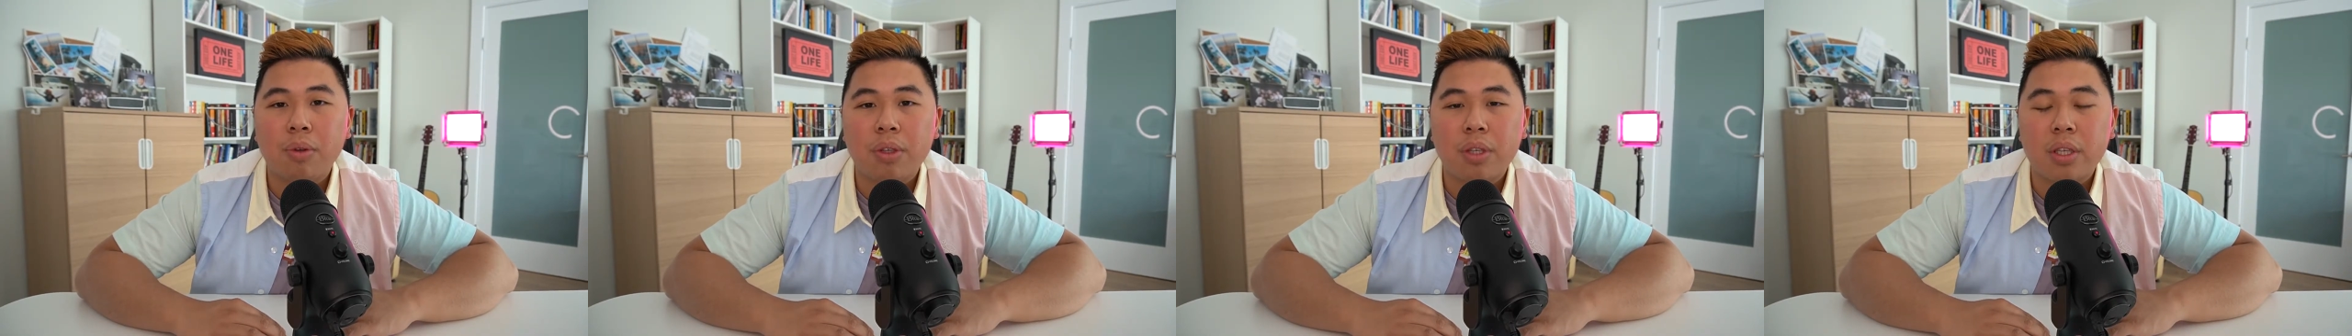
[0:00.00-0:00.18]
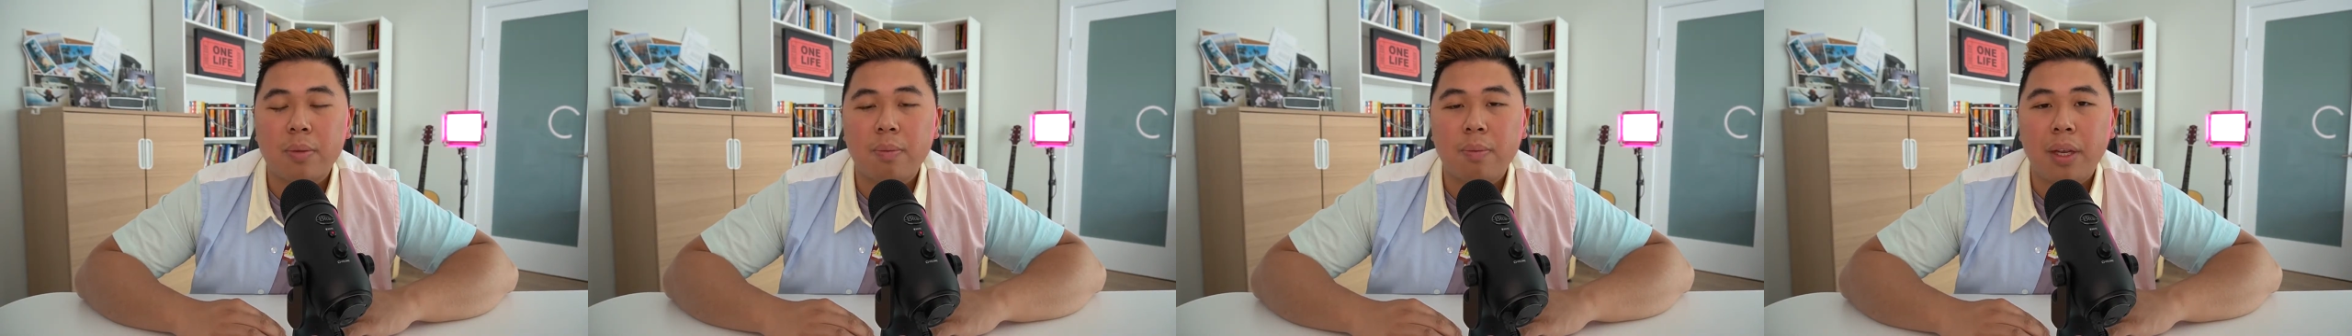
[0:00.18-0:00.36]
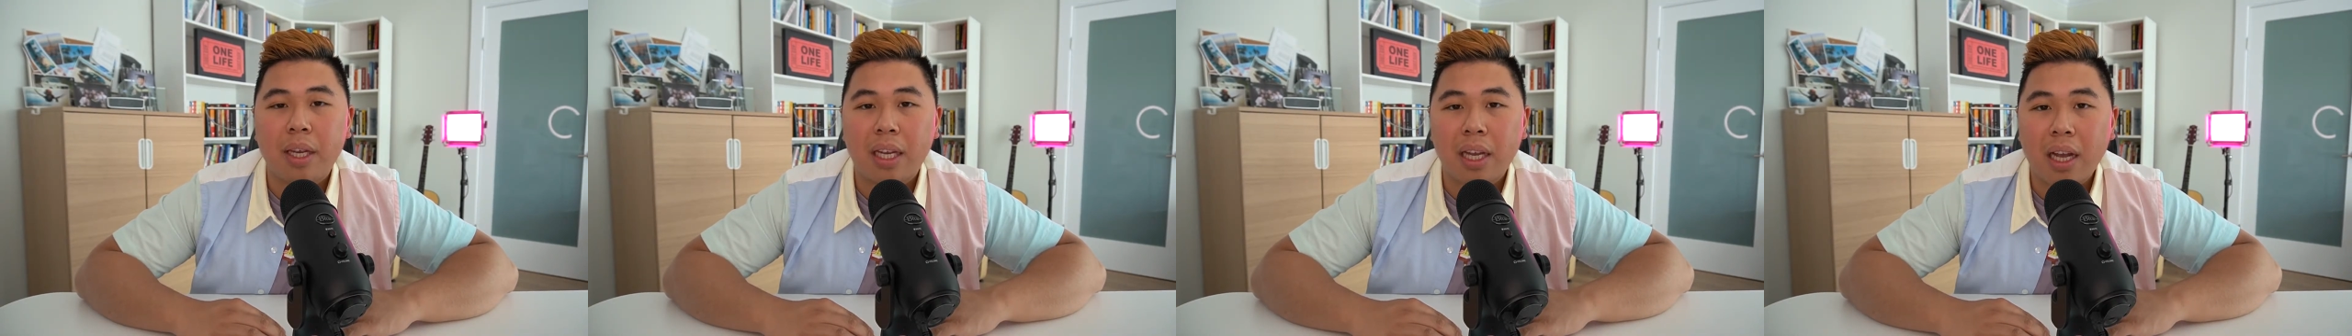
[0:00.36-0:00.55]
to
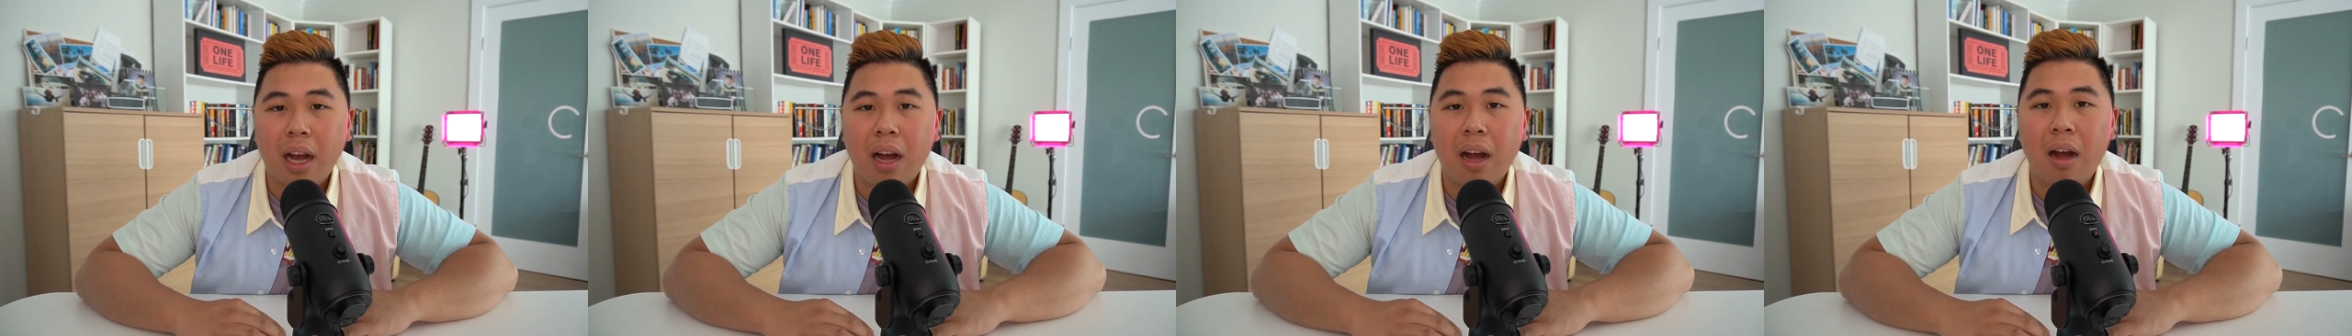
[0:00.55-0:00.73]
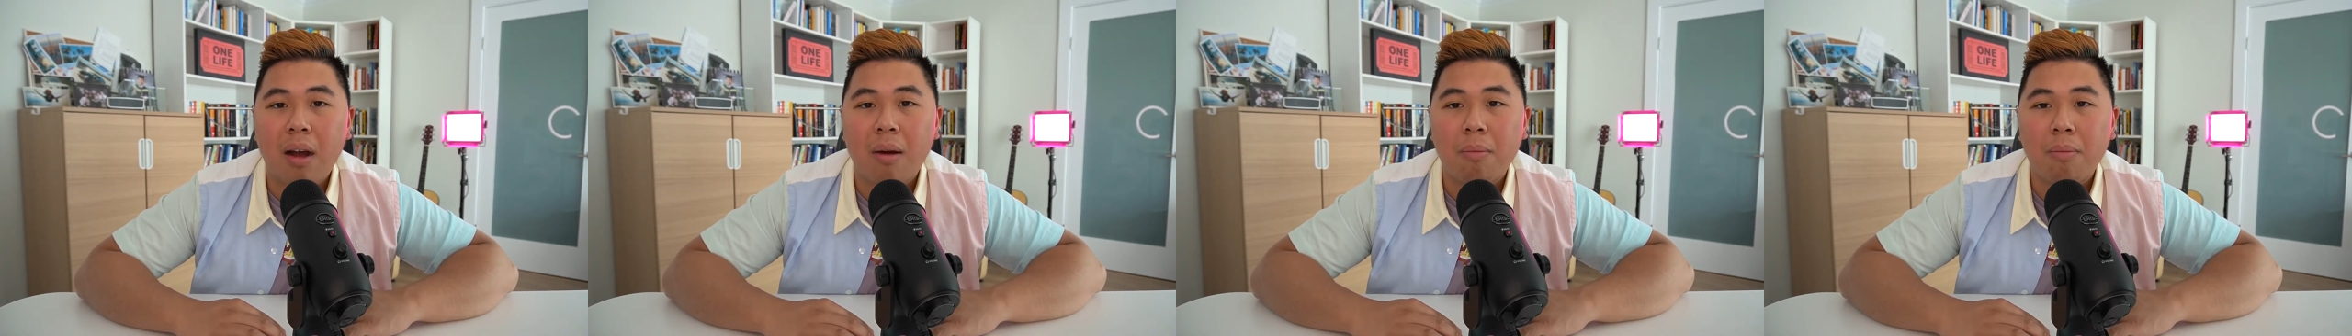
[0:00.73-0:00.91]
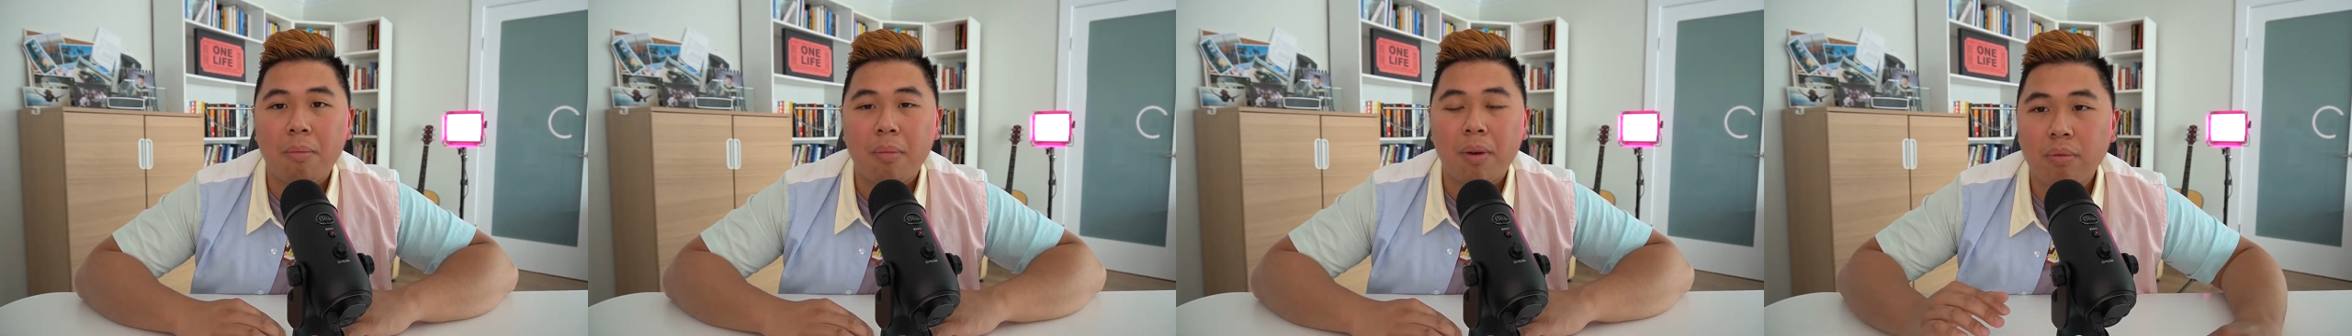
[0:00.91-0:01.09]

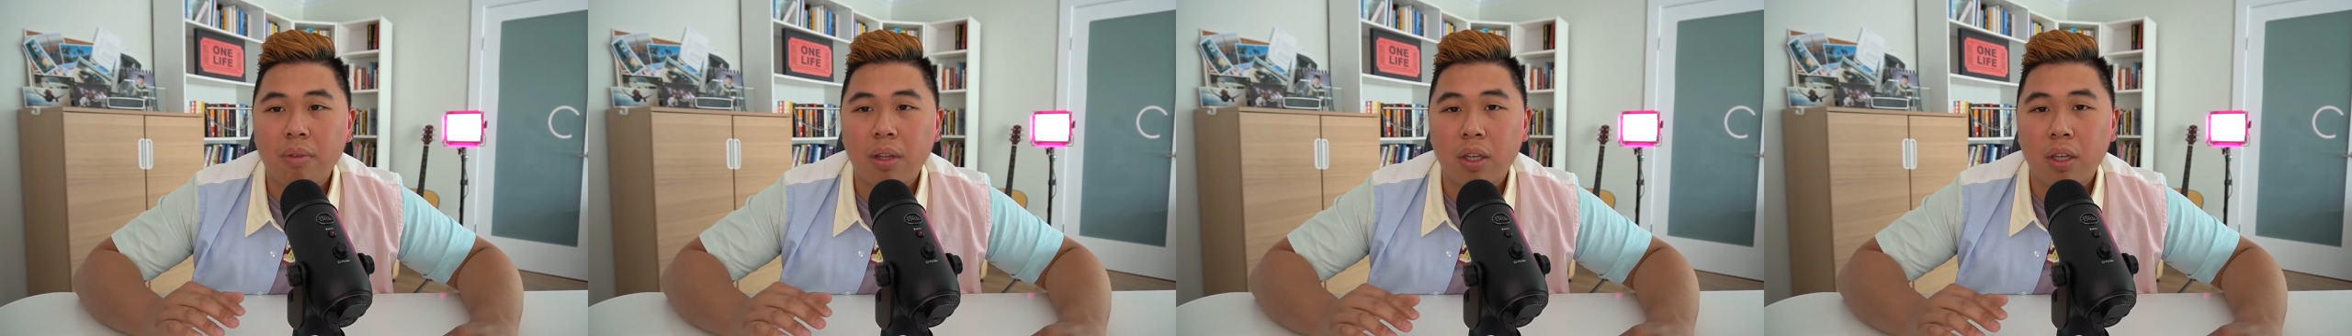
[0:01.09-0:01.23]
become